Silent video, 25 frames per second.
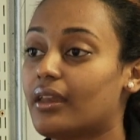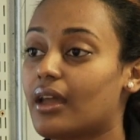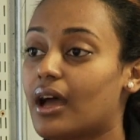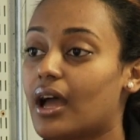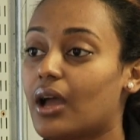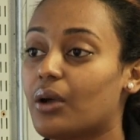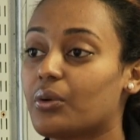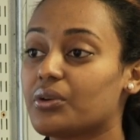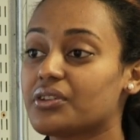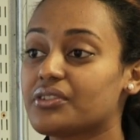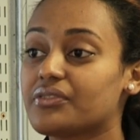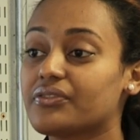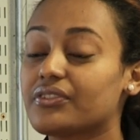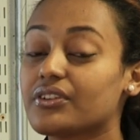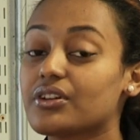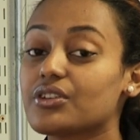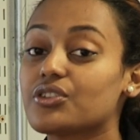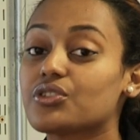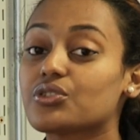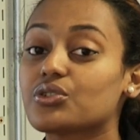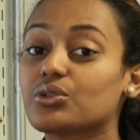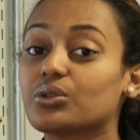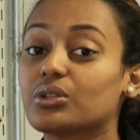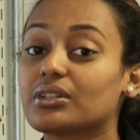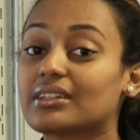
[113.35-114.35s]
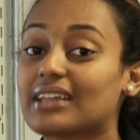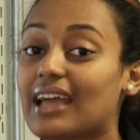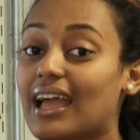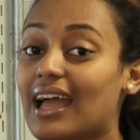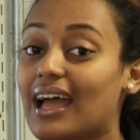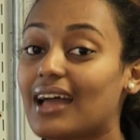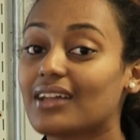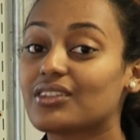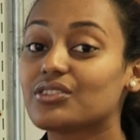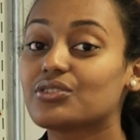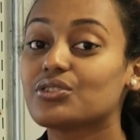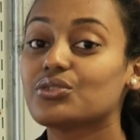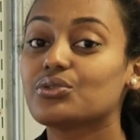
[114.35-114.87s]
I was first told I
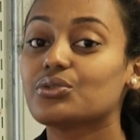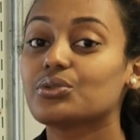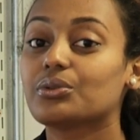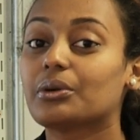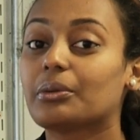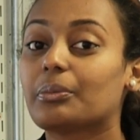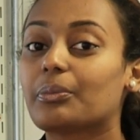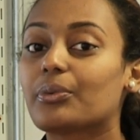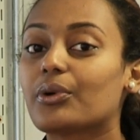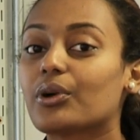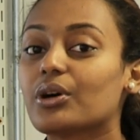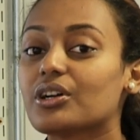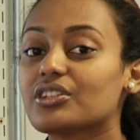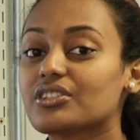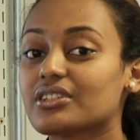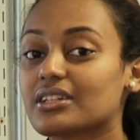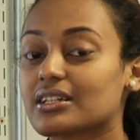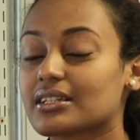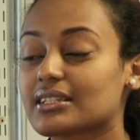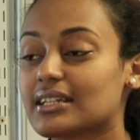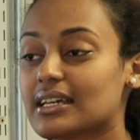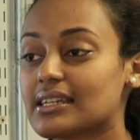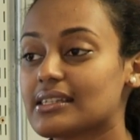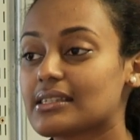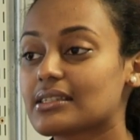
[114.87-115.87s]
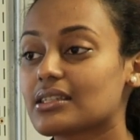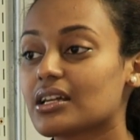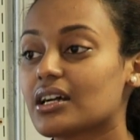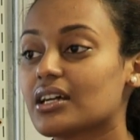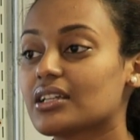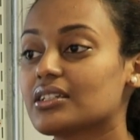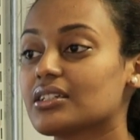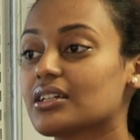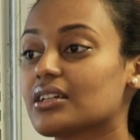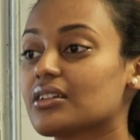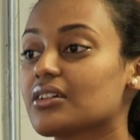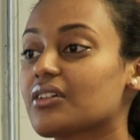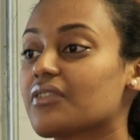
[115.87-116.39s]
had to do a project, I
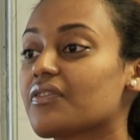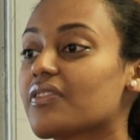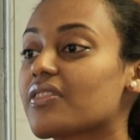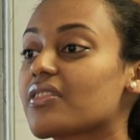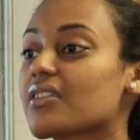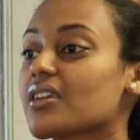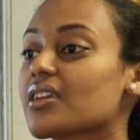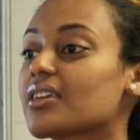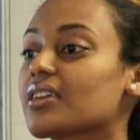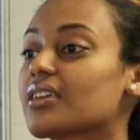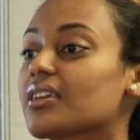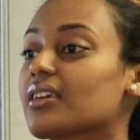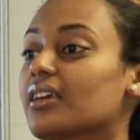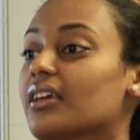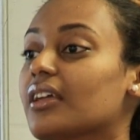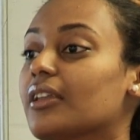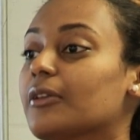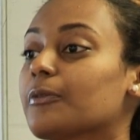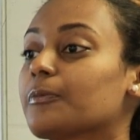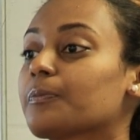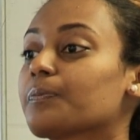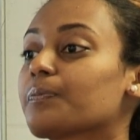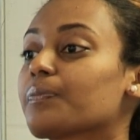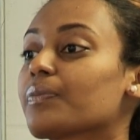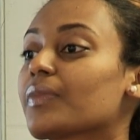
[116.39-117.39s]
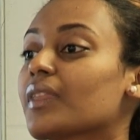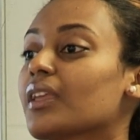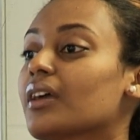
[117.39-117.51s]
started off thinking,